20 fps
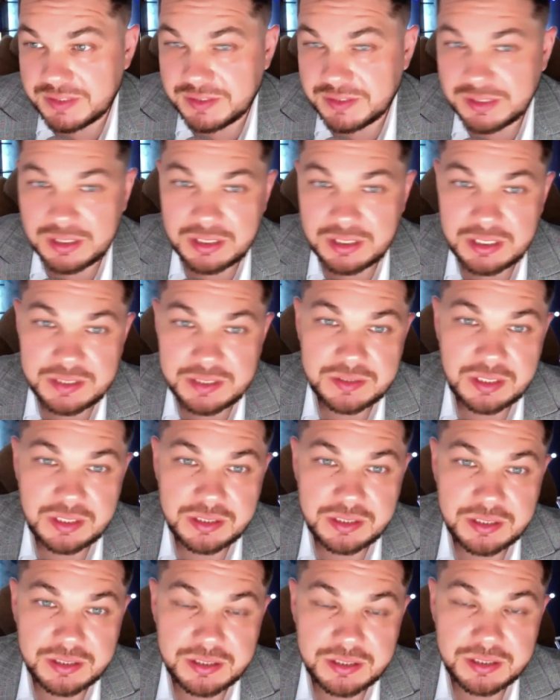news
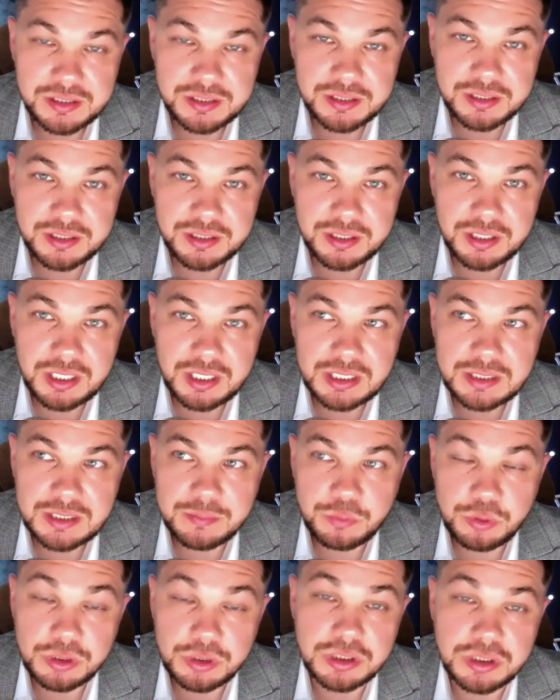bulletin. I
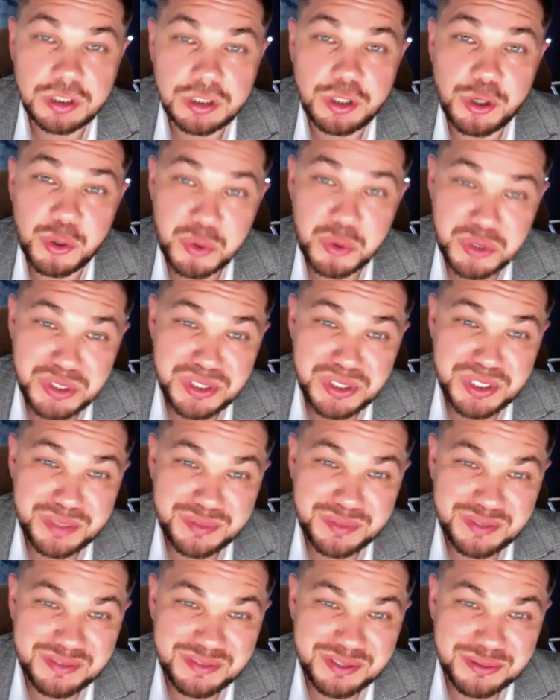think it's going to be
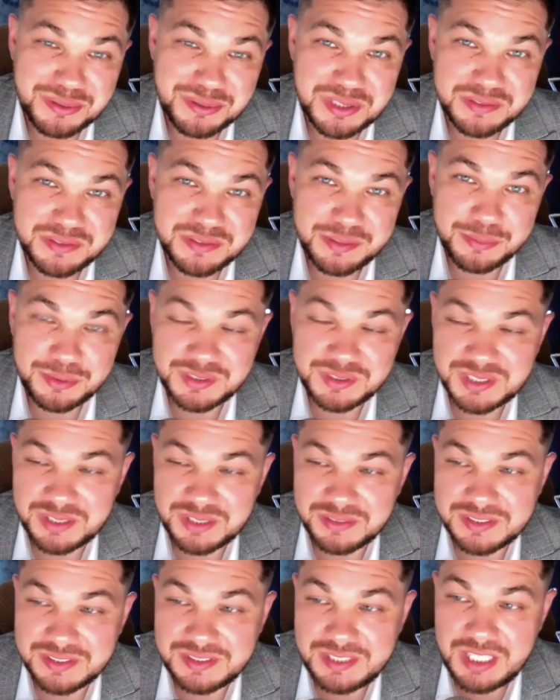even a
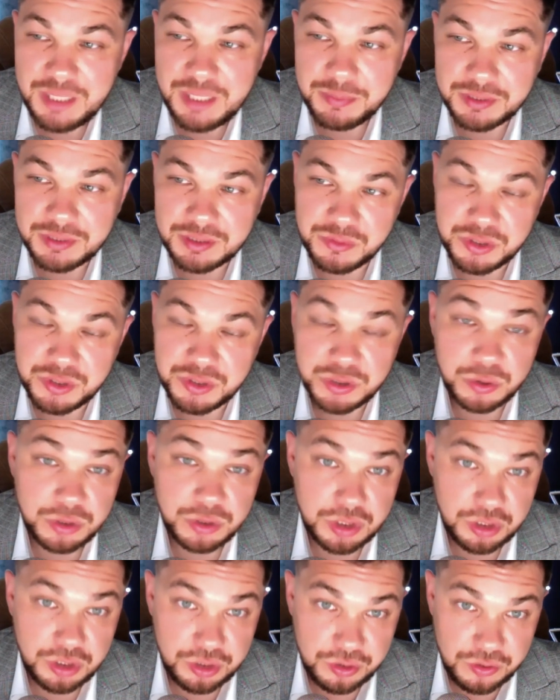better
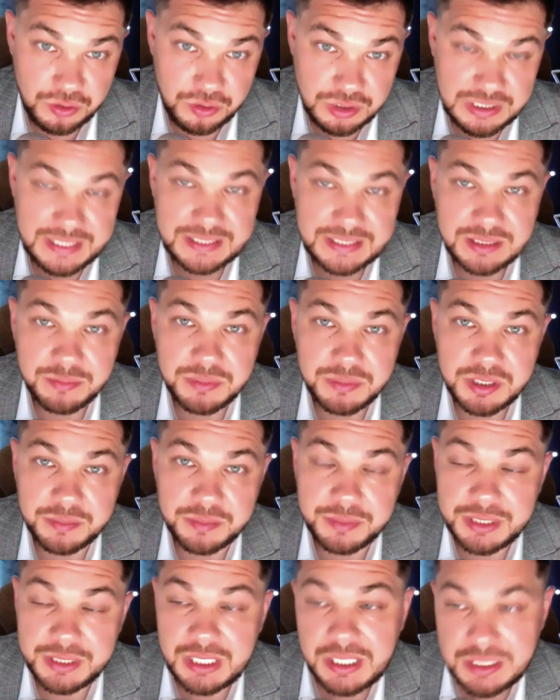than New
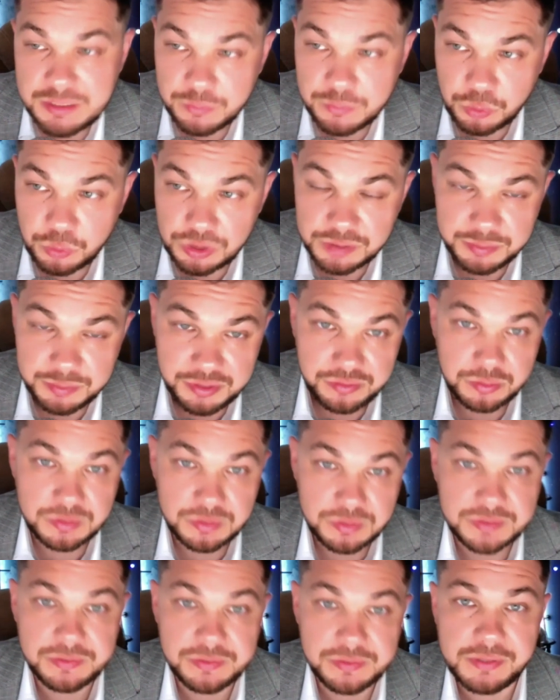Year's
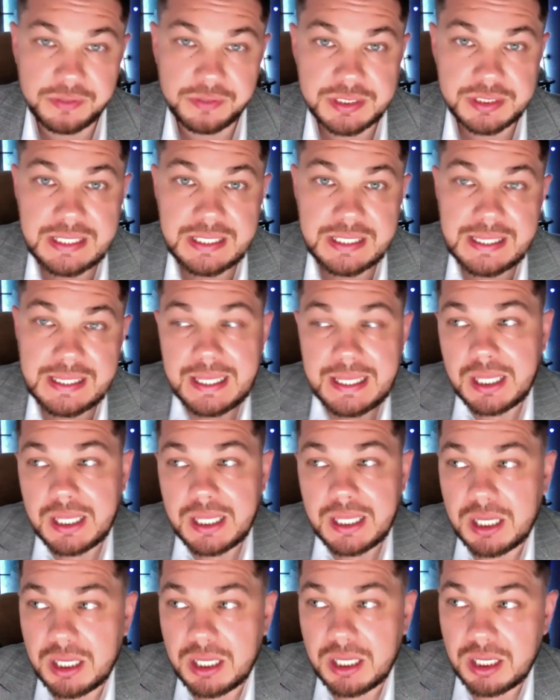news
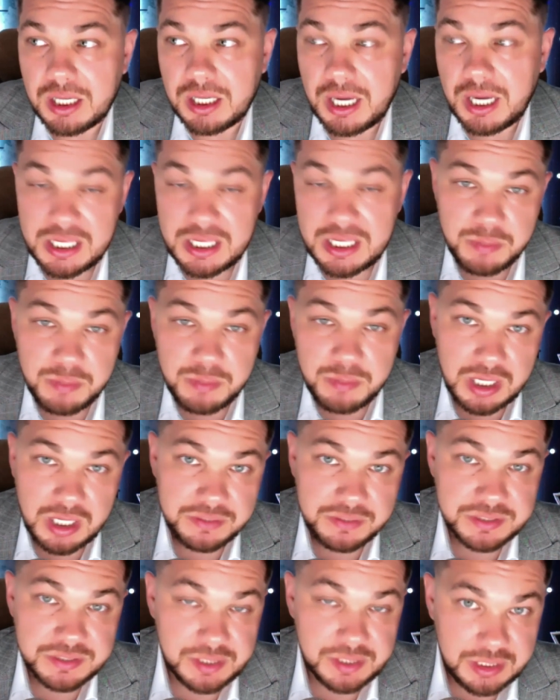bulletin, because
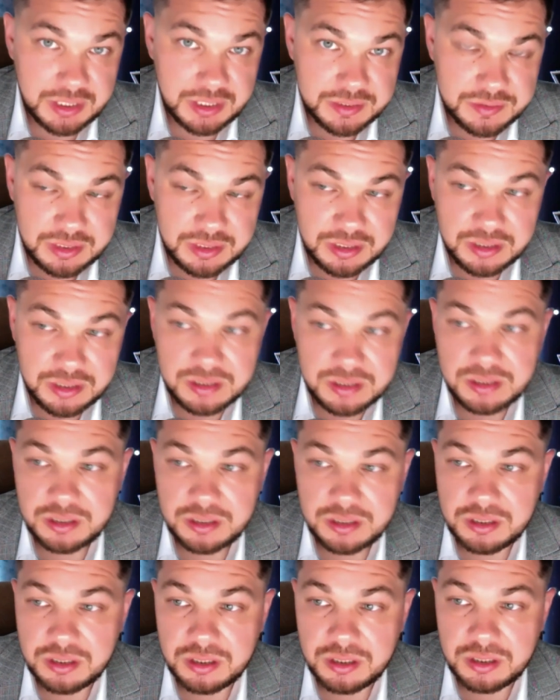this meeting will be
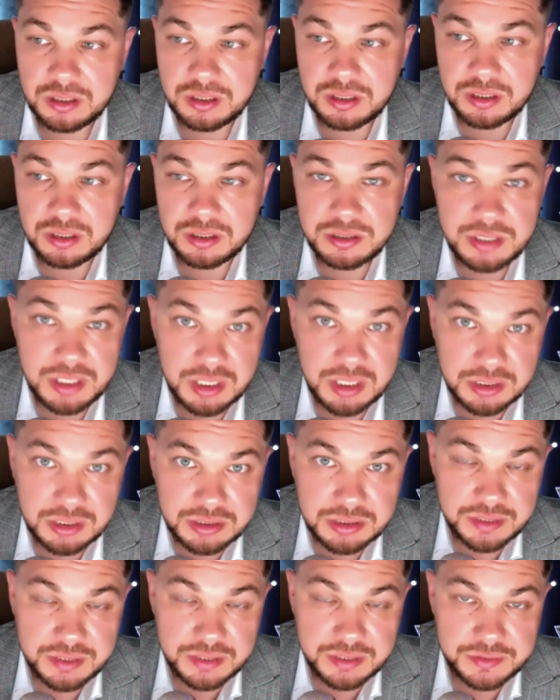attended
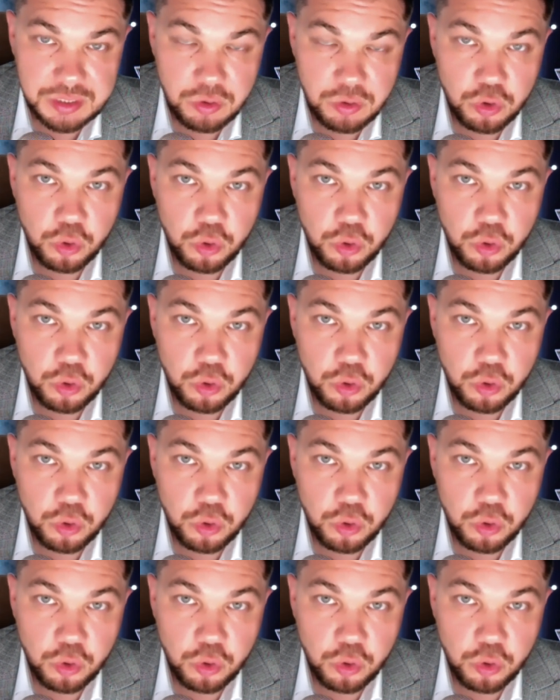by